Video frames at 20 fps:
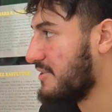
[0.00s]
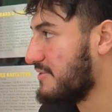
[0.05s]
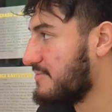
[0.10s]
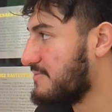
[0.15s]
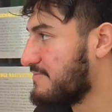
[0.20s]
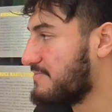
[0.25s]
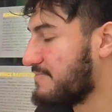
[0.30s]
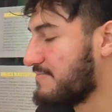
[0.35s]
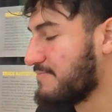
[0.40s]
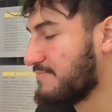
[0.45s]

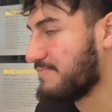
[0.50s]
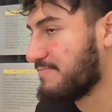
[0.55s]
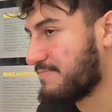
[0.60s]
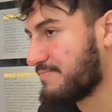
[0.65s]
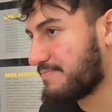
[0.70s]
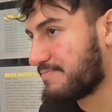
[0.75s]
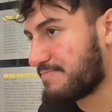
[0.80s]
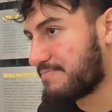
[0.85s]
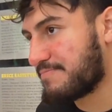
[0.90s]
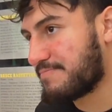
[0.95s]
Tell us about
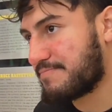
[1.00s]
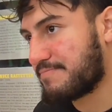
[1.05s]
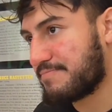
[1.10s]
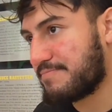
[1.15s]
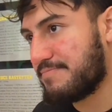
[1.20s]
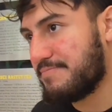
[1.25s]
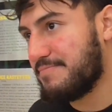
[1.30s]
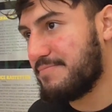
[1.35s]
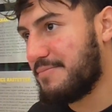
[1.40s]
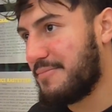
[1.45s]
this shirt.
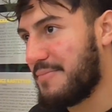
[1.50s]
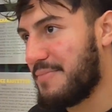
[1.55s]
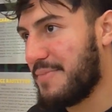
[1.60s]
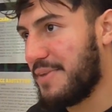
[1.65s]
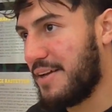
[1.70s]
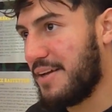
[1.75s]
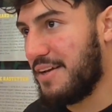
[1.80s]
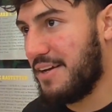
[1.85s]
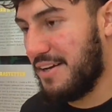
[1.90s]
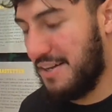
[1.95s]

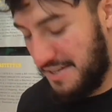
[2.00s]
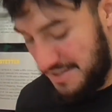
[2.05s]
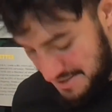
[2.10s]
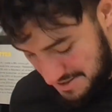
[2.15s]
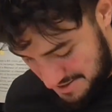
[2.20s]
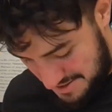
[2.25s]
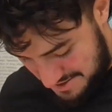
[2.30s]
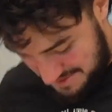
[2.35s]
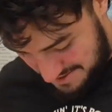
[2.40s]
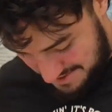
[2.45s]

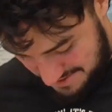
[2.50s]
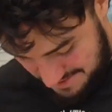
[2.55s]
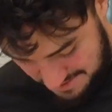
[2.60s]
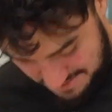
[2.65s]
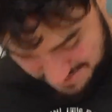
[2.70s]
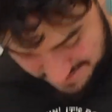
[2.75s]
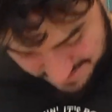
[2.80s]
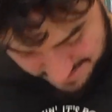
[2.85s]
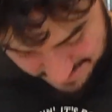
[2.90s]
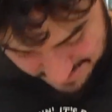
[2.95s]
I've seen this
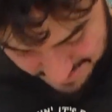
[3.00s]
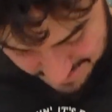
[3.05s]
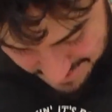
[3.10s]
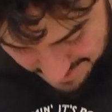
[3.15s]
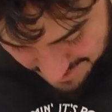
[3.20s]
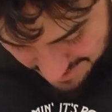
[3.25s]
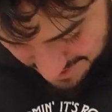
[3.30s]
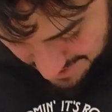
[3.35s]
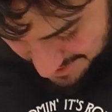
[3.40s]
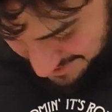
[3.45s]
shirt
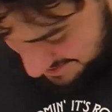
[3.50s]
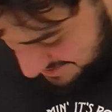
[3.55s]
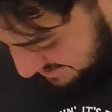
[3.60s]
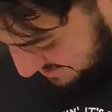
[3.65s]
around. I've seen